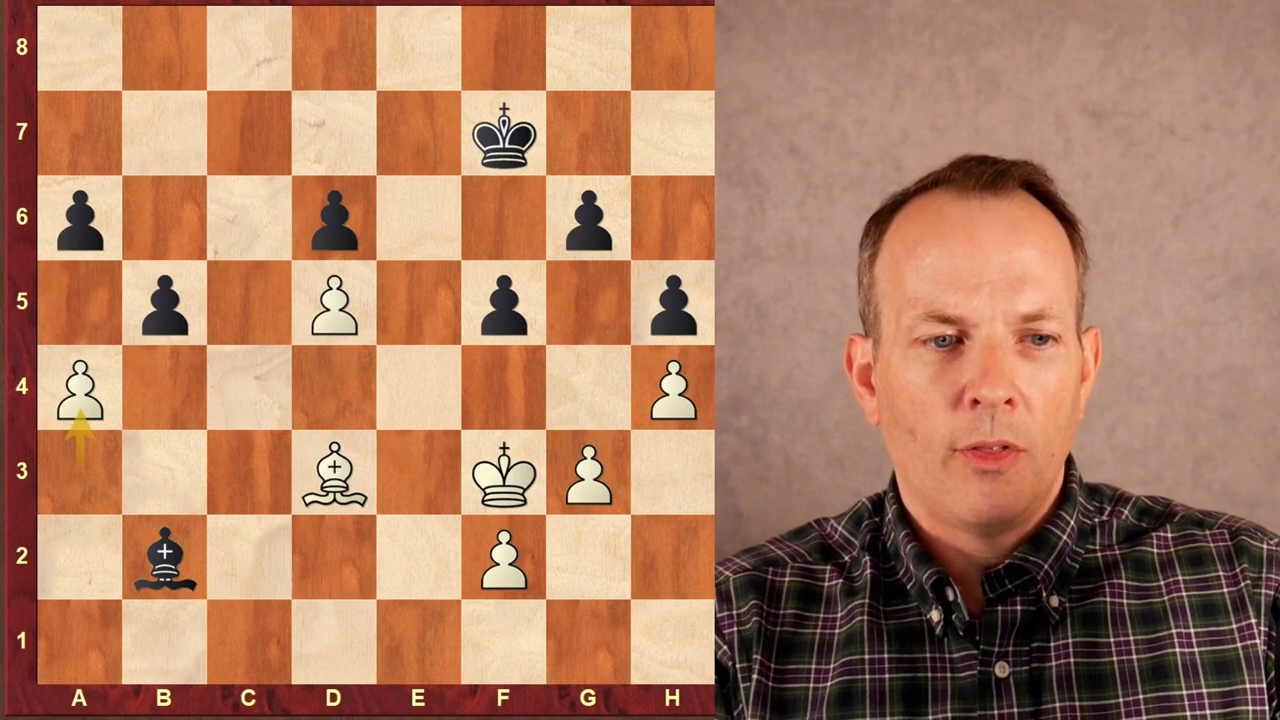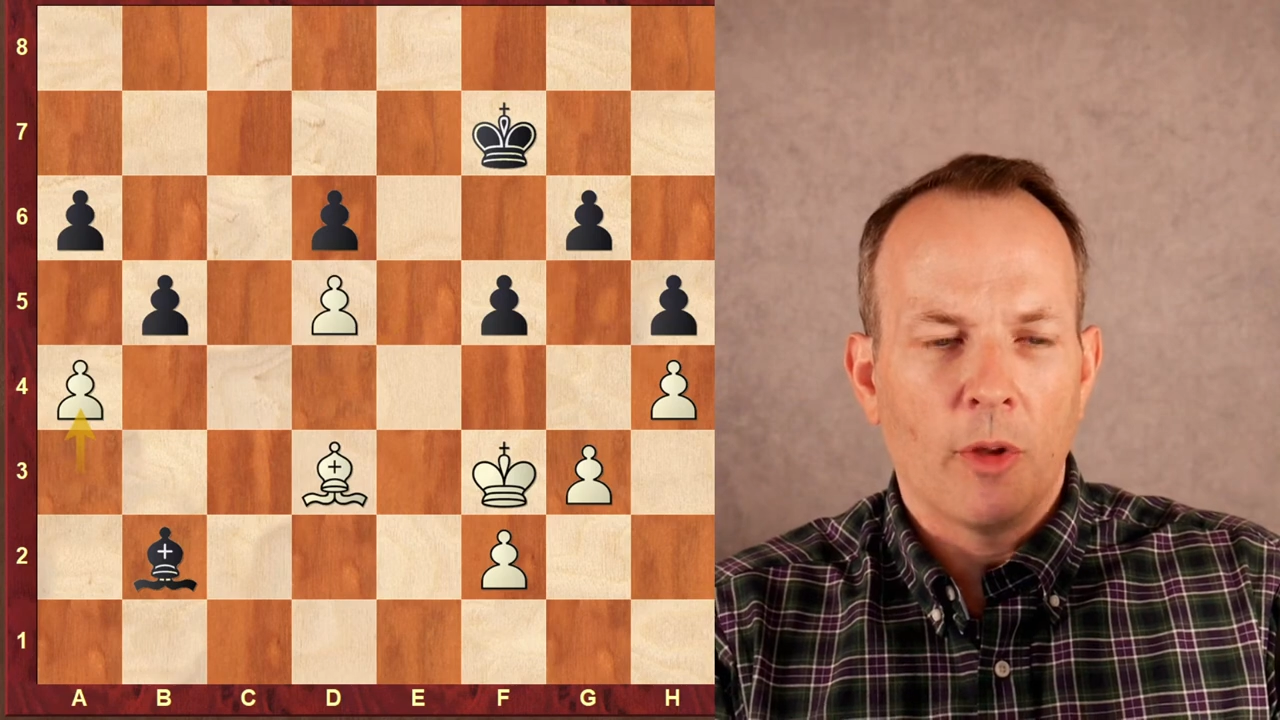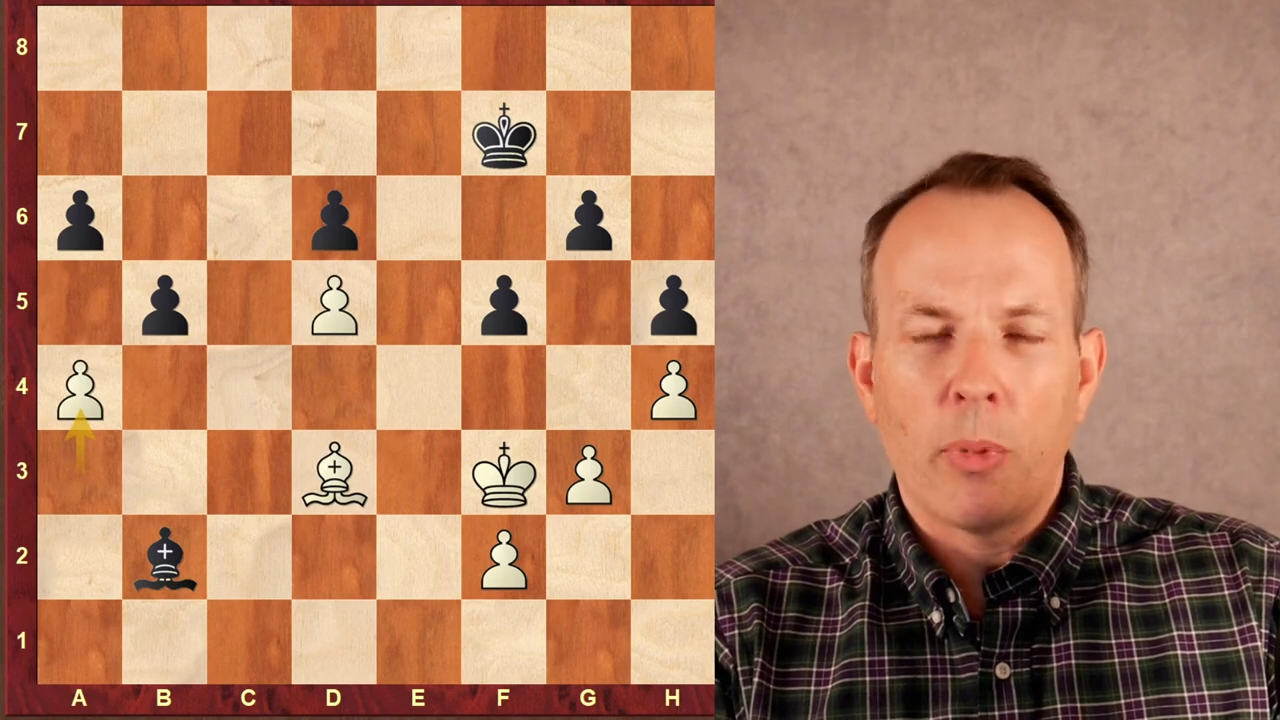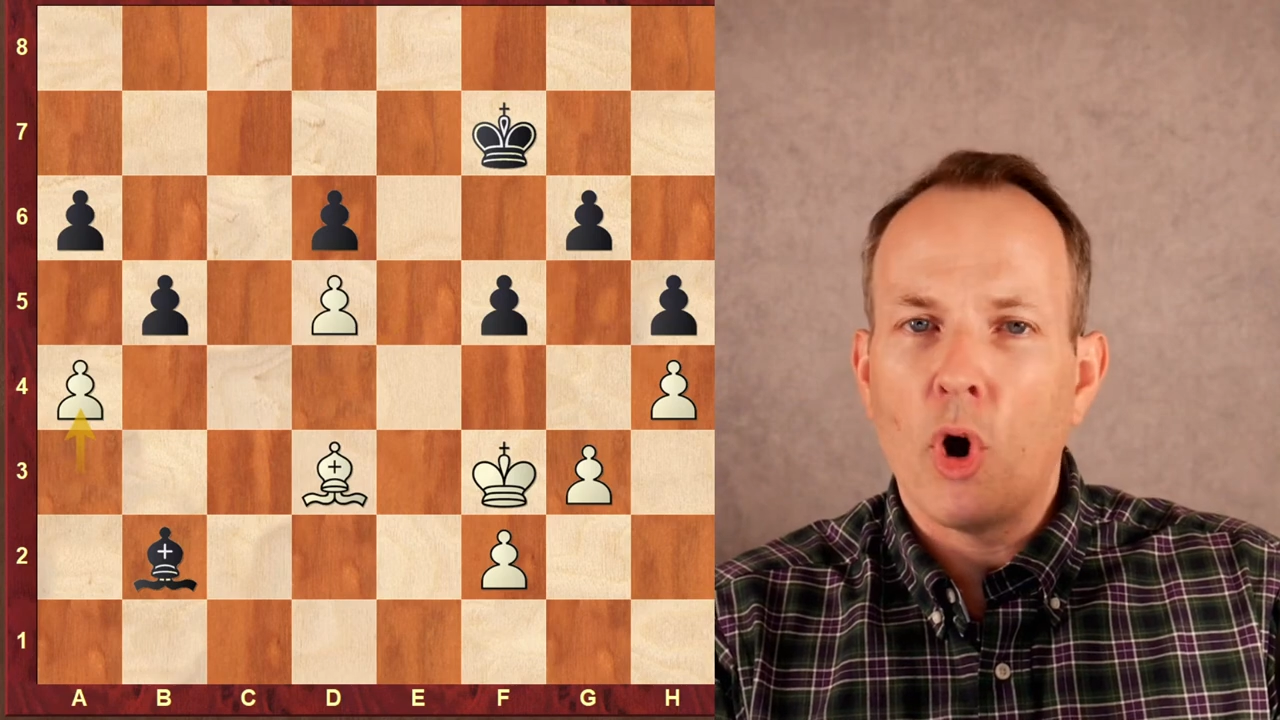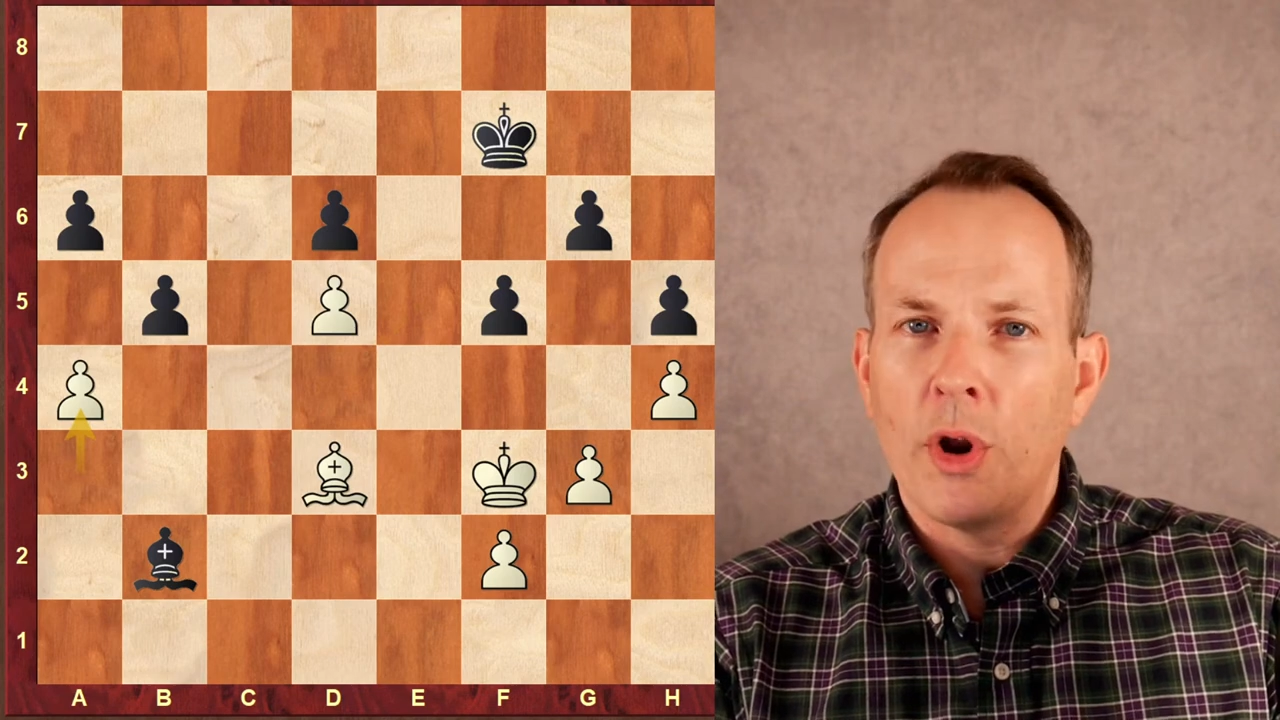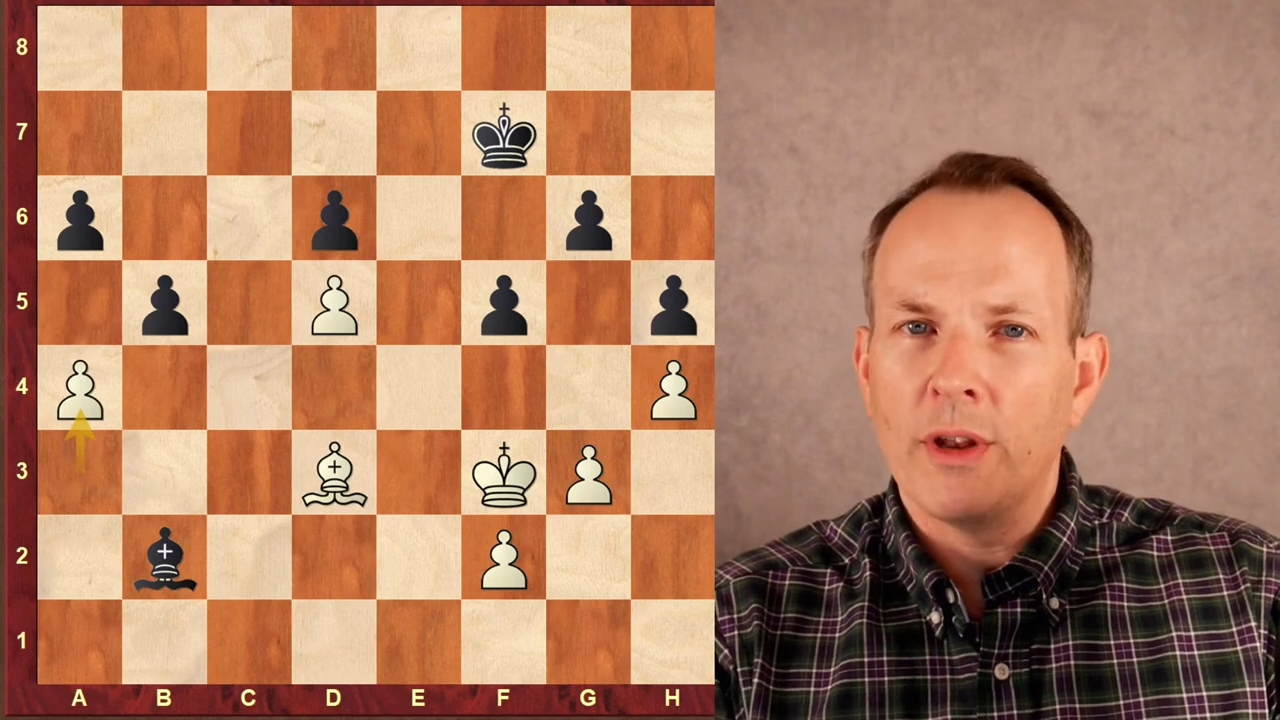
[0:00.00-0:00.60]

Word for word: The pawn